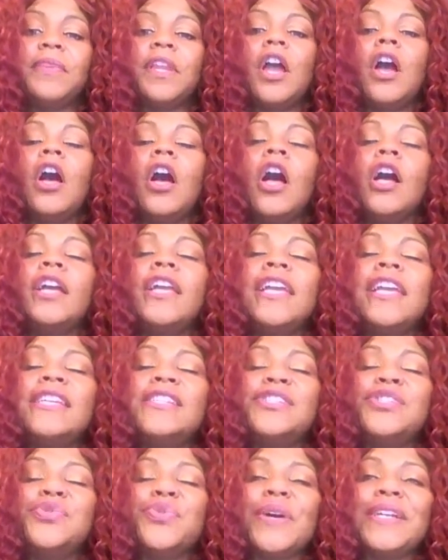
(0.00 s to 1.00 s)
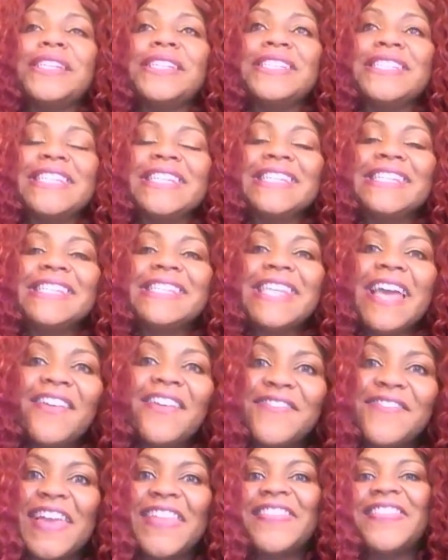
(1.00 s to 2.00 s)
August
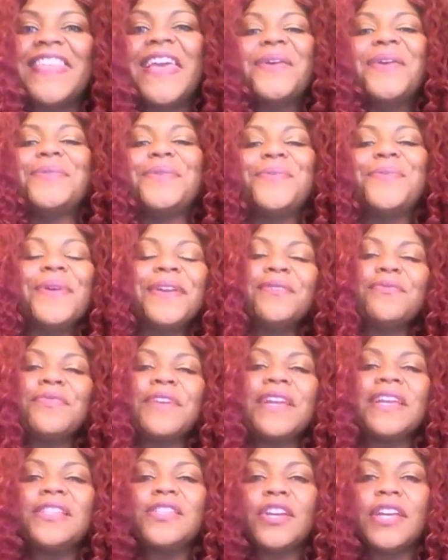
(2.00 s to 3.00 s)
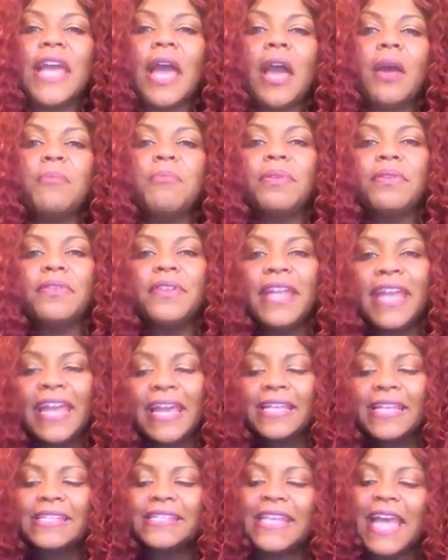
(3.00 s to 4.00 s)
twenty-seventh, we want to relook at
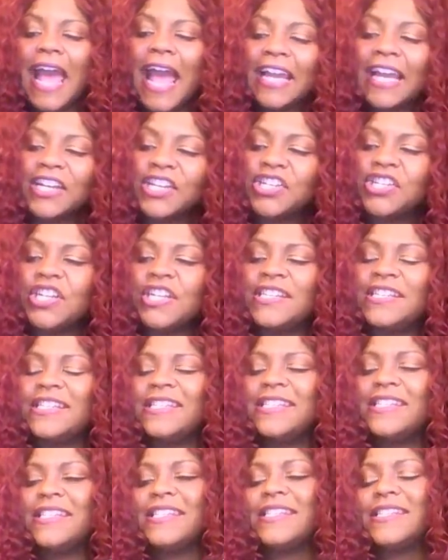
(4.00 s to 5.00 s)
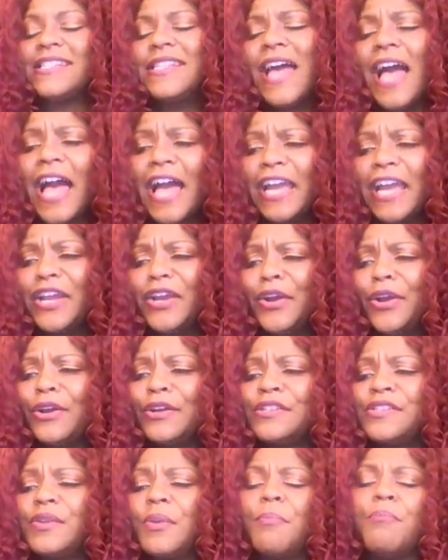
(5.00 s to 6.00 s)
plans, actions,
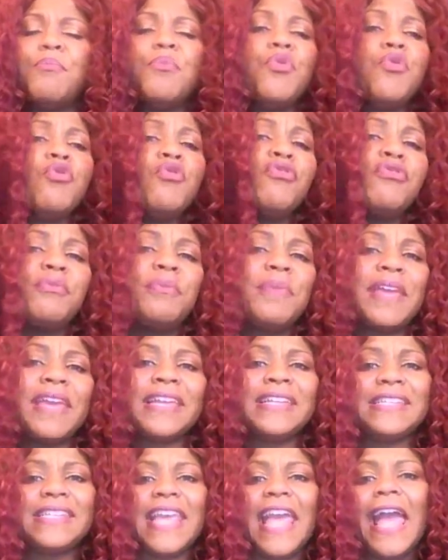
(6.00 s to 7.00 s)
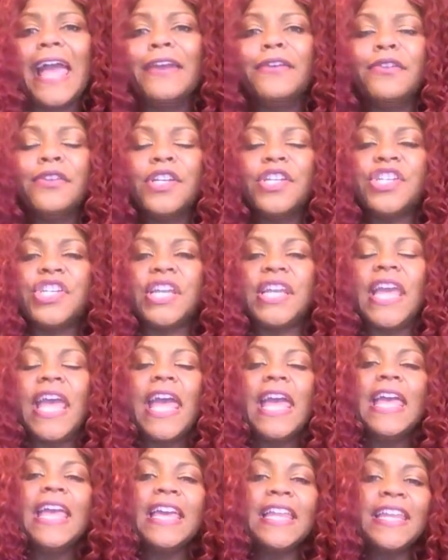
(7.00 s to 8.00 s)
desires, movement, energy,
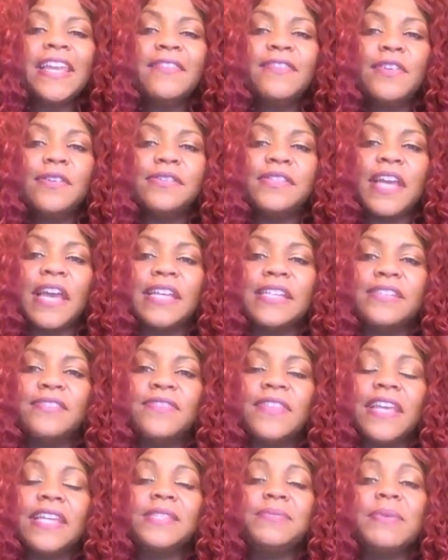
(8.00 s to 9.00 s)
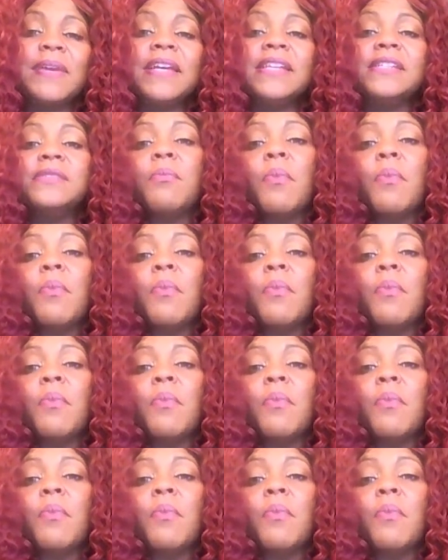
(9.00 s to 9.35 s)
any of those kinds of things, because